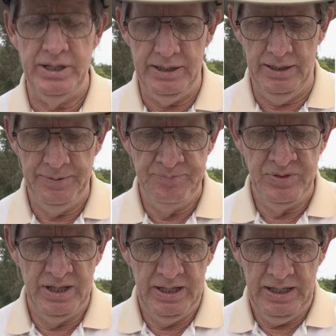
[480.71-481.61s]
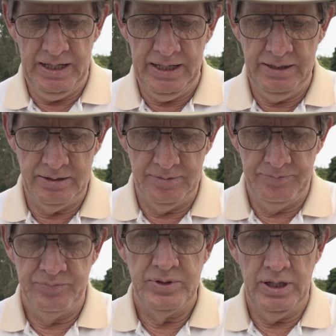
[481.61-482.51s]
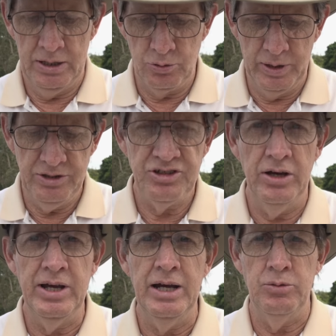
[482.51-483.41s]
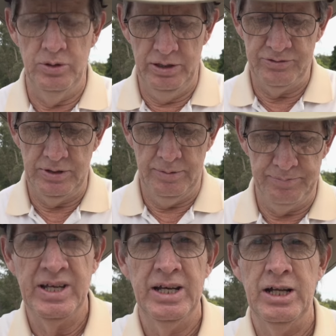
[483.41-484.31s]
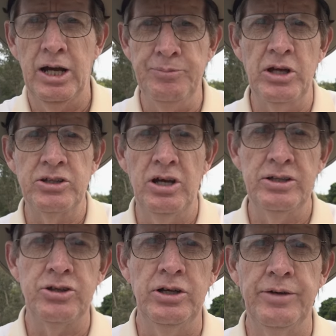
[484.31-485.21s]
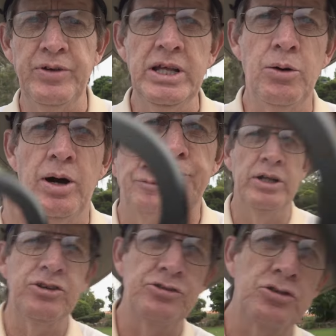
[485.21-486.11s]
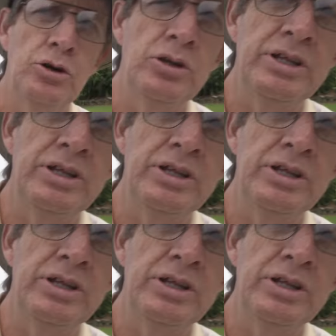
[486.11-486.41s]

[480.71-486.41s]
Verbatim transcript: here. And I'll quickly show you how it works. I'm not going to turn the video off, I'll just screw